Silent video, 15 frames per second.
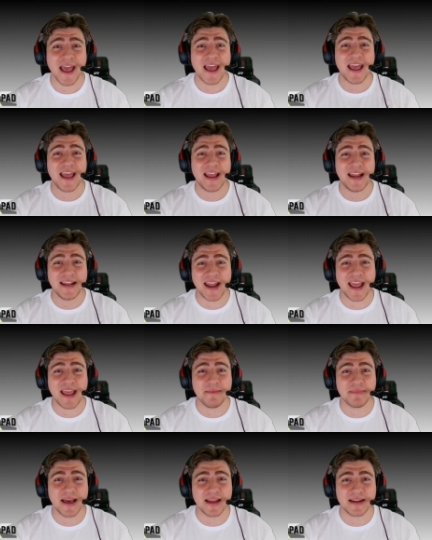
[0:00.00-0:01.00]
a
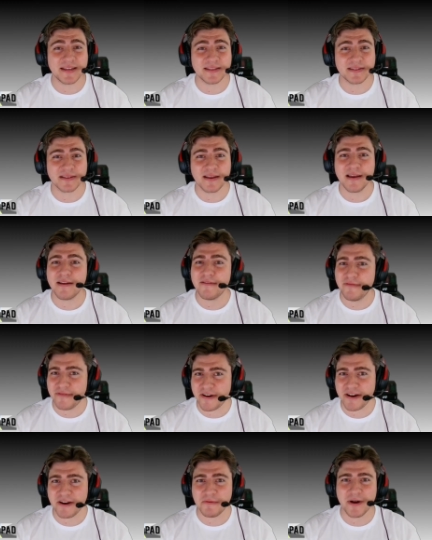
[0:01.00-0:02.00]
name that is
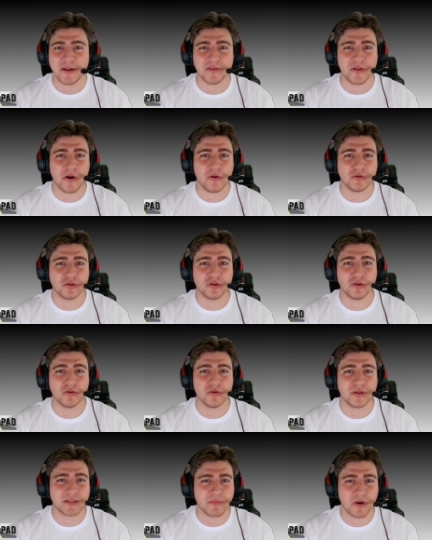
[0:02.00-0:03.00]
very well known to
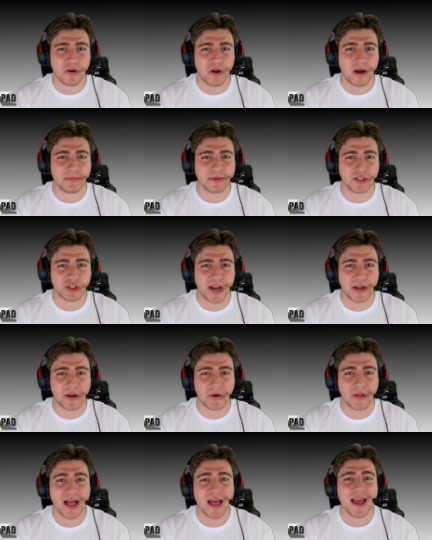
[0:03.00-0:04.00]
the Smart Hobbies
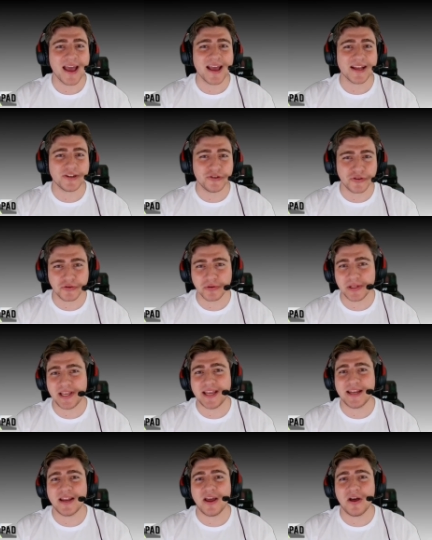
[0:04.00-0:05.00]
channel,
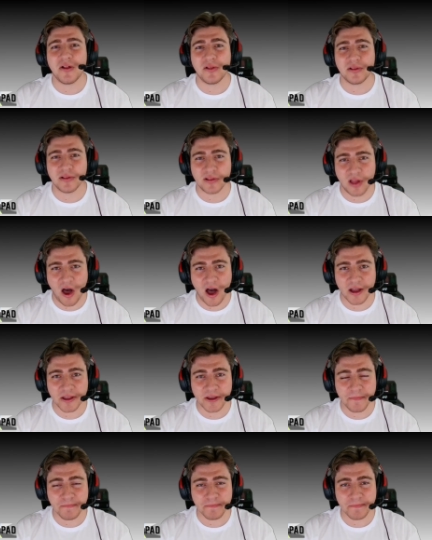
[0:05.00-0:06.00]
Julian
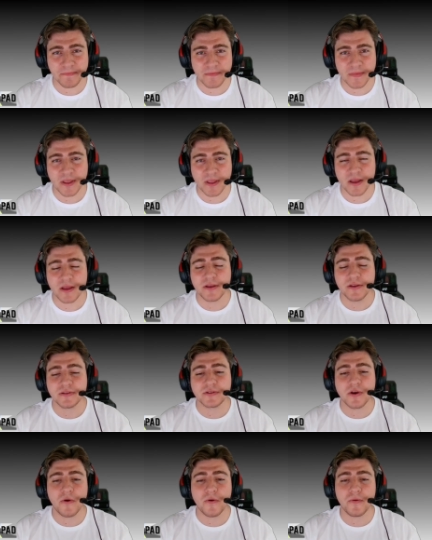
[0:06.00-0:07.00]
Lock.
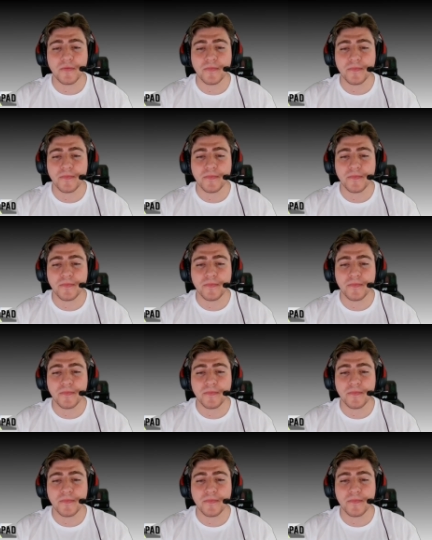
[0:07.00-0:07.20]
So